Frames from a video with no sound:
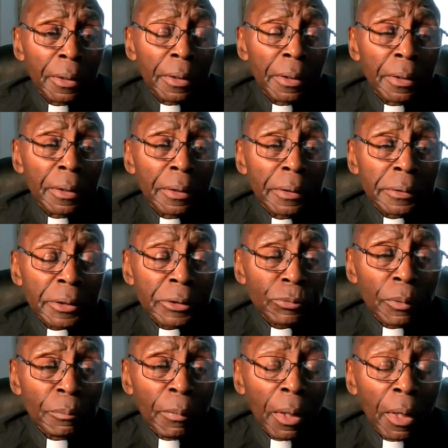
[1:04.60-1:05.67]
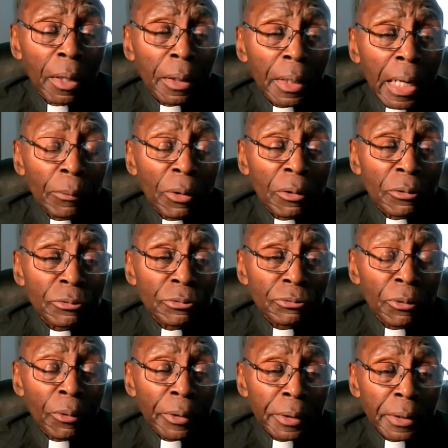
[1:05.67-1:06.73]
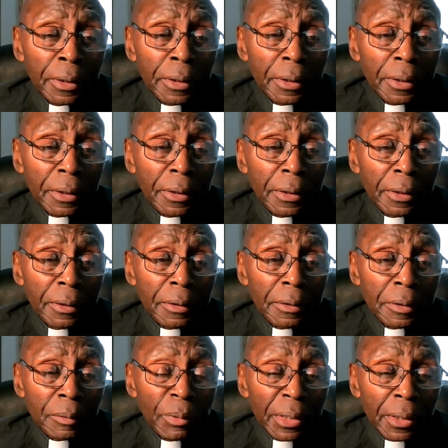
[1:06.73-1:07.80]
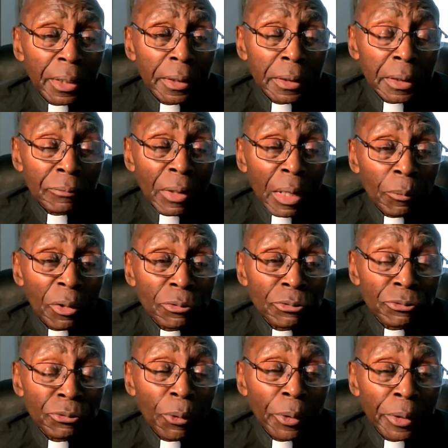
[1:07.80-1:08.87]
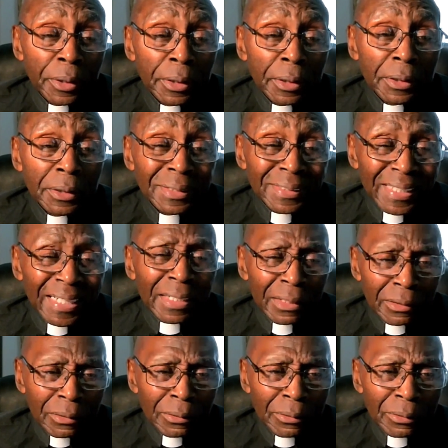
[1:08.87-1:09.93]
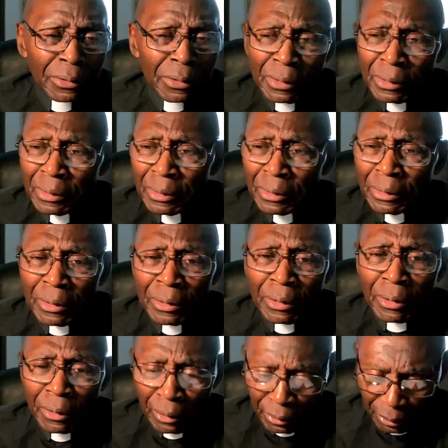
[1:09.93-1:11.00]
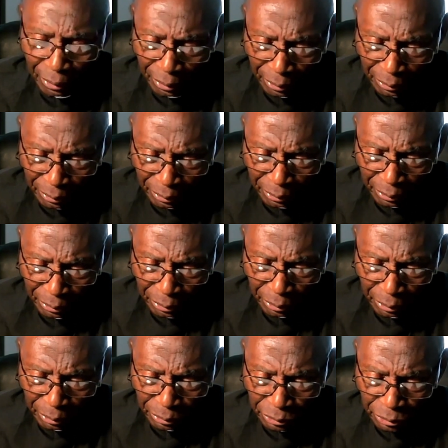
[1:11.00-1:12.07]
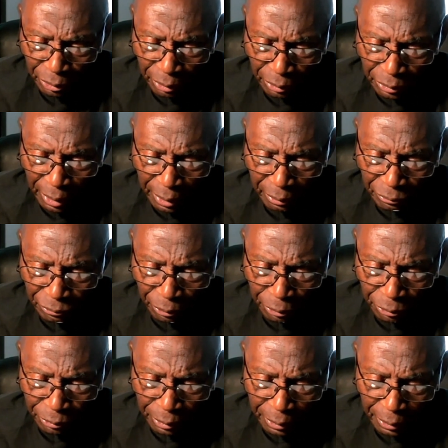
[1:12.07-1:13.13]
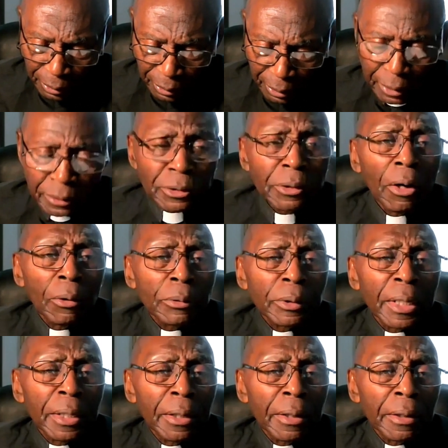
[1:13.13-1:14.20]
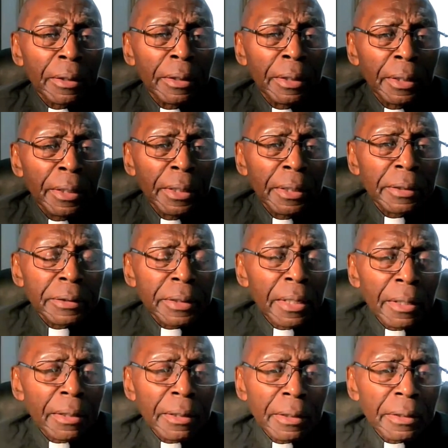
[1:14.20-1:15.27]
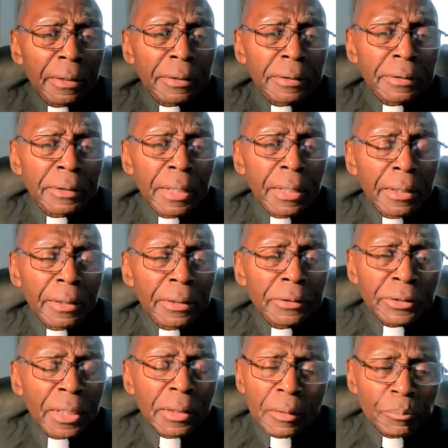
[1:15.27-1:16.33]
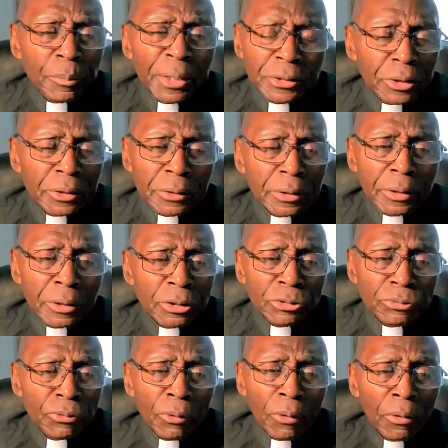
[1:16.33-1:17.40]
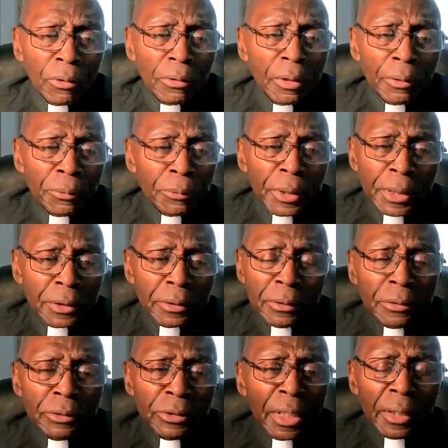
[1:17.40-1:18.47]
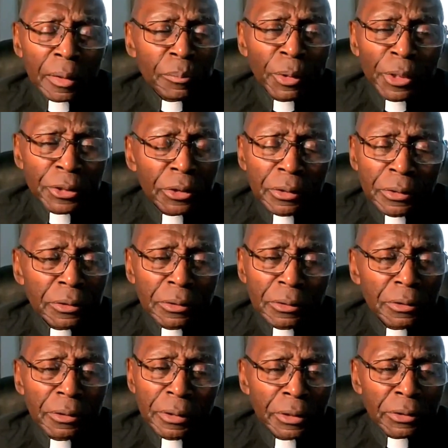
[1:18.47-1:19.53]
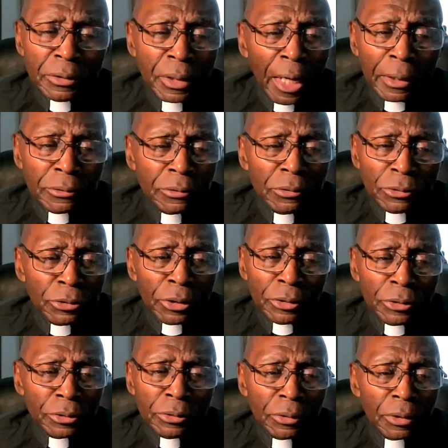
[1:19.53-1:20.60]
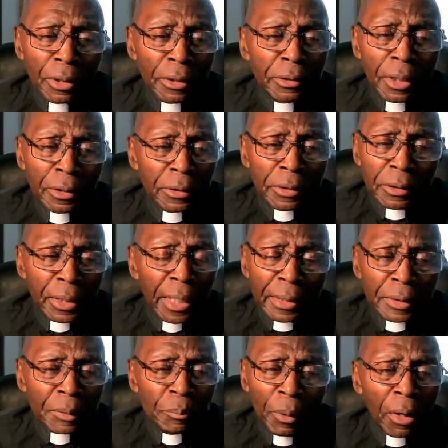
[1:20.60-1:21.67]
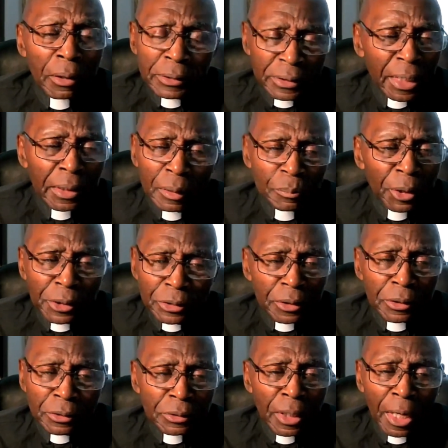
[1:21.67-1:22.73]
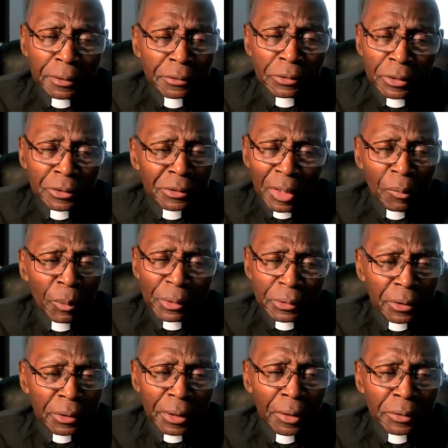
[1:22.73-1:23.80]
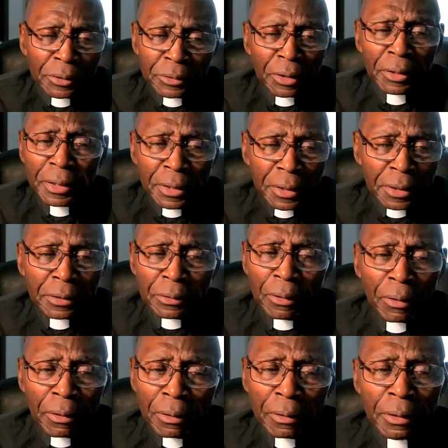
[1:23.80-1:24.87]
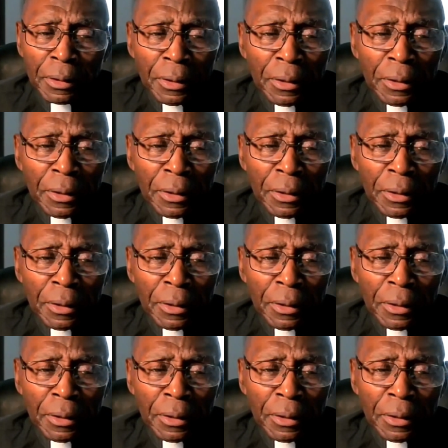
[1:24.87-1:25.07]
uh, this will mark our 40 the beginning of our 42nd uh, uh, church anniversary. And you know, their, their, their celebration is for a reason. Celebration is not just another day at the park. Celebration is not just coming together to eat or